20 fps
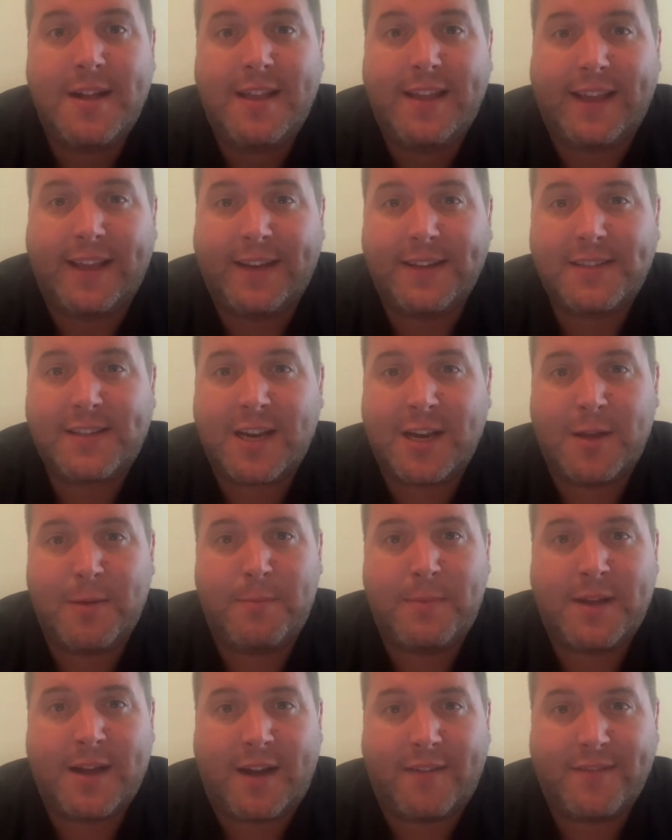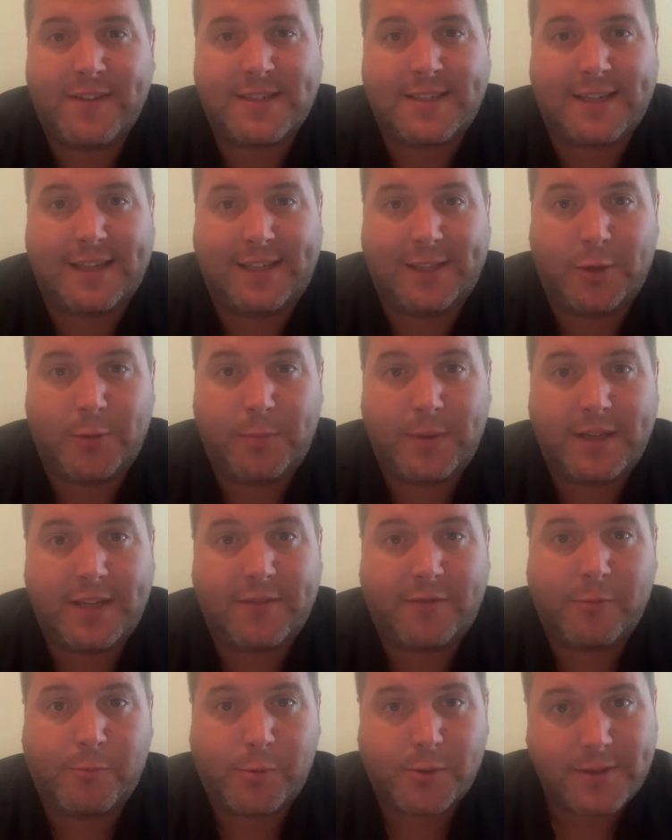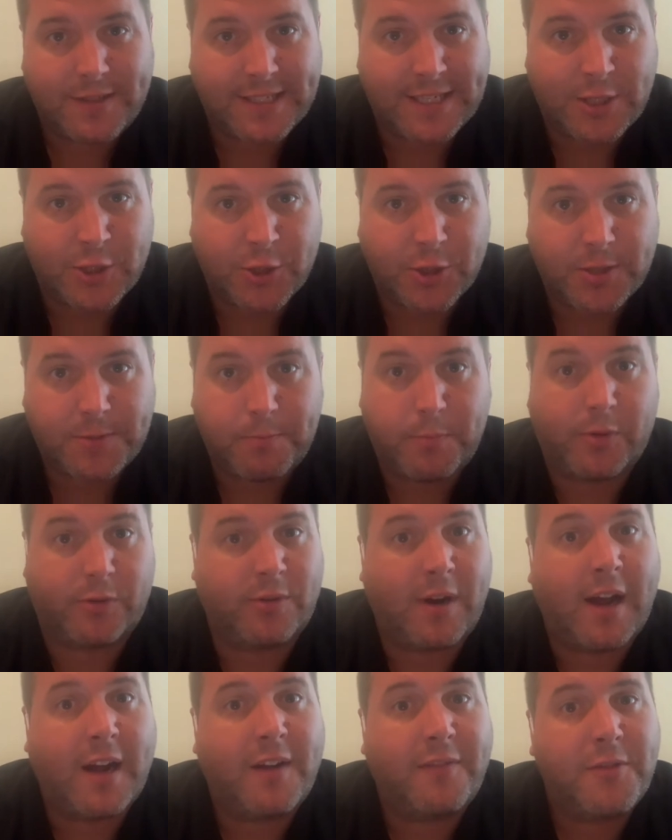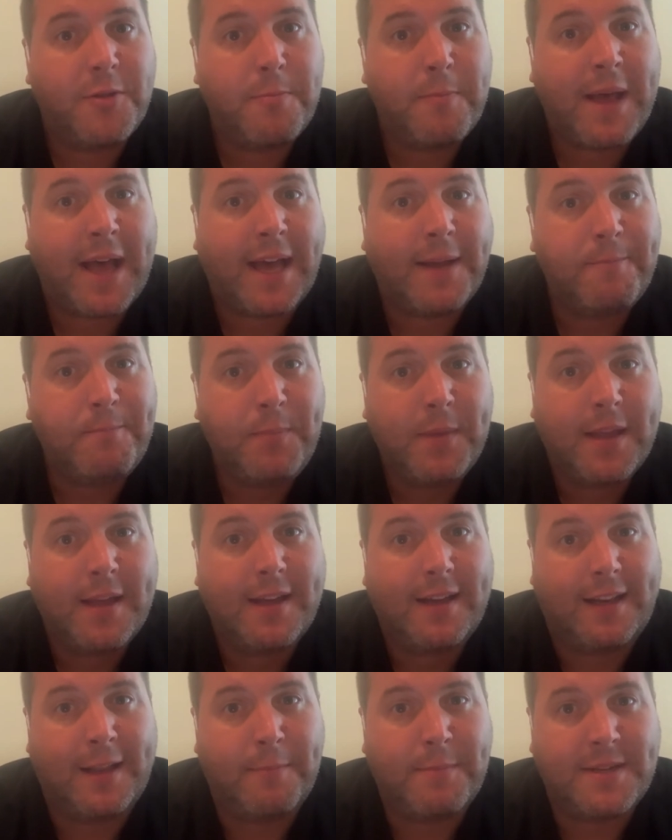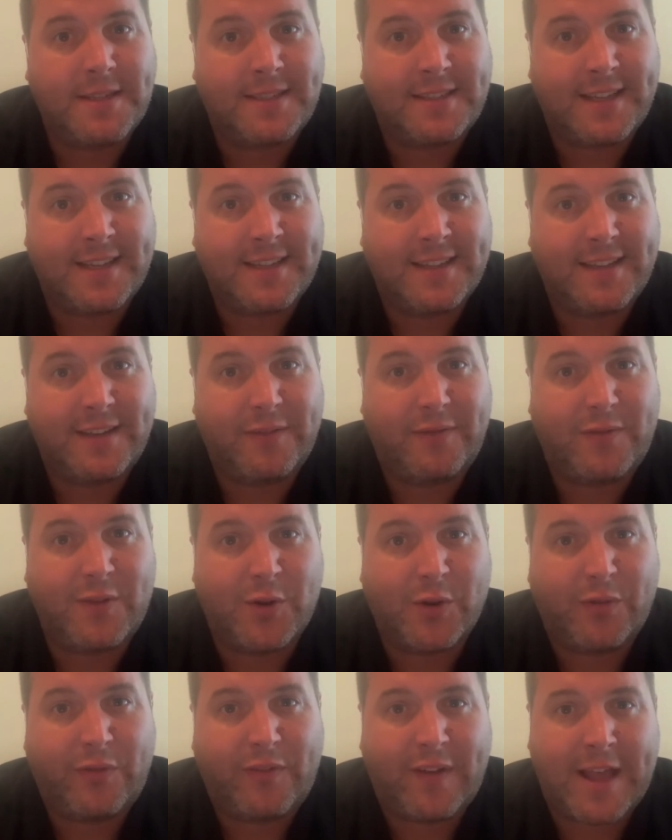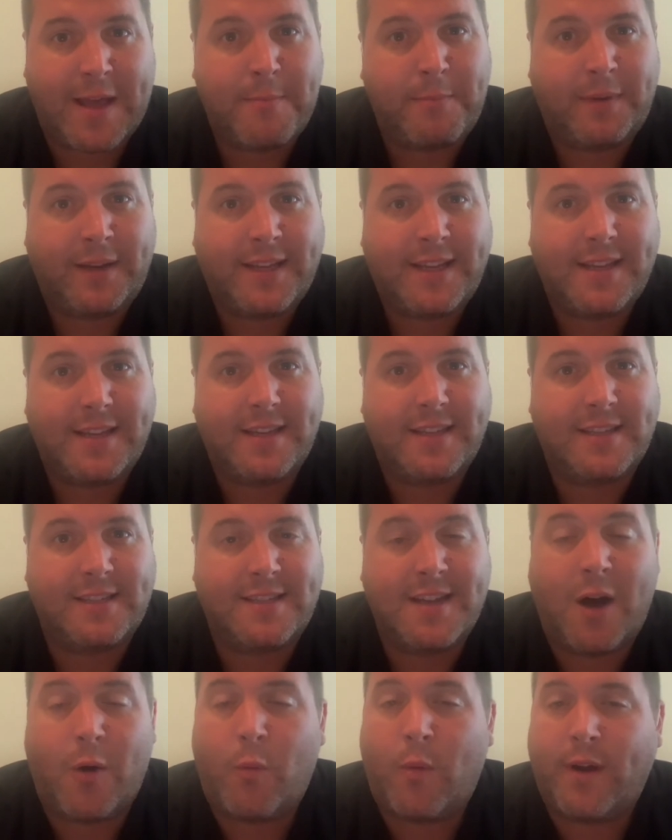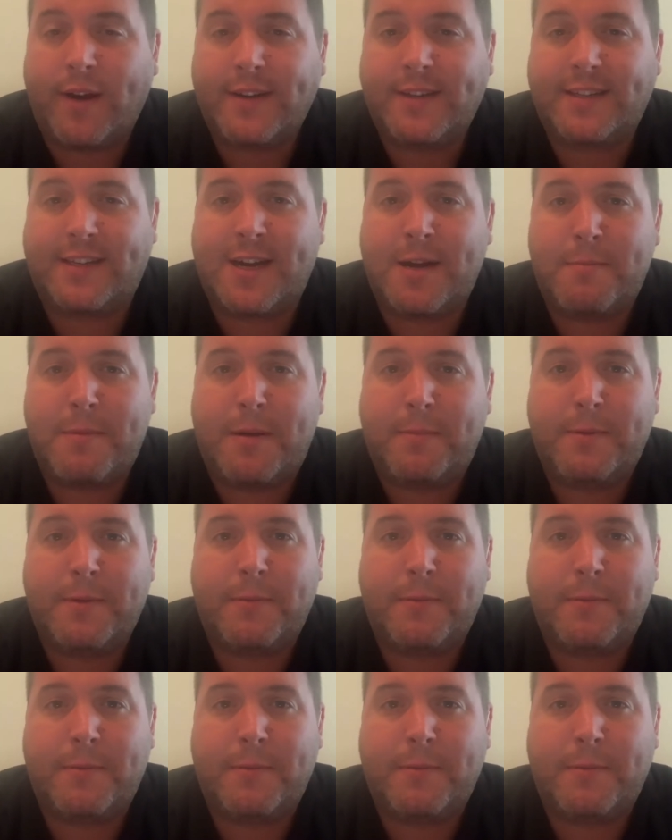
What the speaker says: It is going to be obviously a little bit different procedures, but right off the bat, let me say that if your family is not wanting to come up in